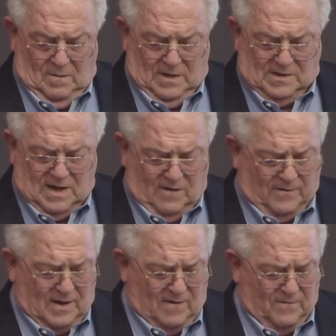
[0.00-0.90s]
But as the
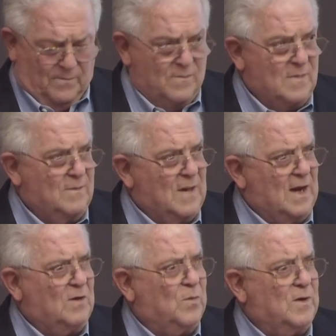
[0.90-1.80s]
effort I've
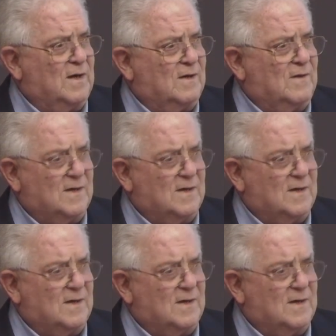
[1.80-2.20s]
had to put into